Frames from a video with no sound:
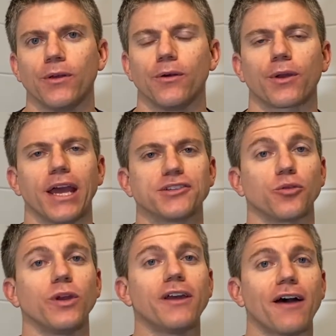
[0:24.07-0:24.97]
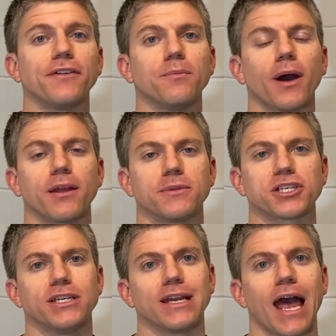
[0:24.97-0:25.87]
Okay, so we have an InBody
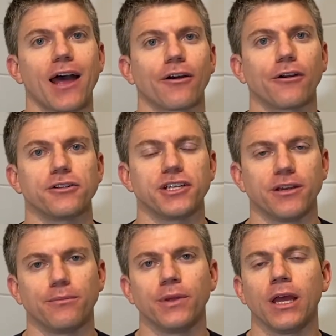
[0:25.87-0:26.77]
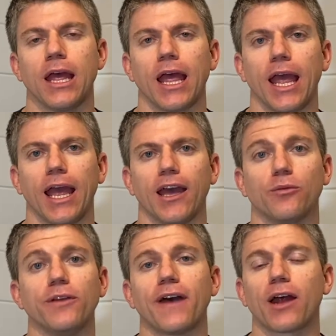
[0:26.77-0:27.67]
machine at our gym, and
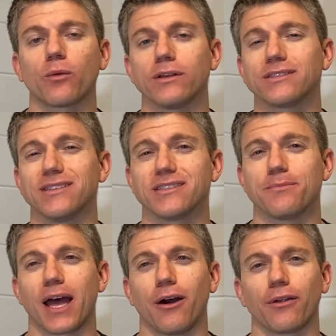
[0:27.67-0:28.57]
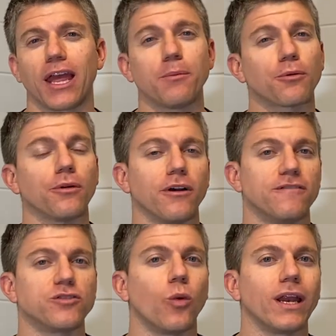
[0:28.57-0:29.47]
we've had one since about April
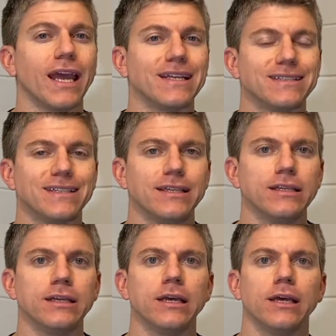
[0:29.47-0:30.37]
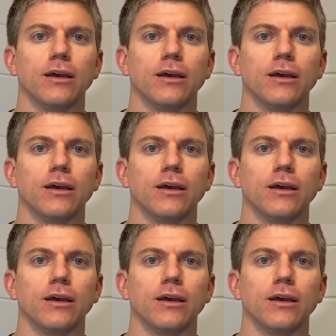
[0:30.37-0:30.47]
of 2018.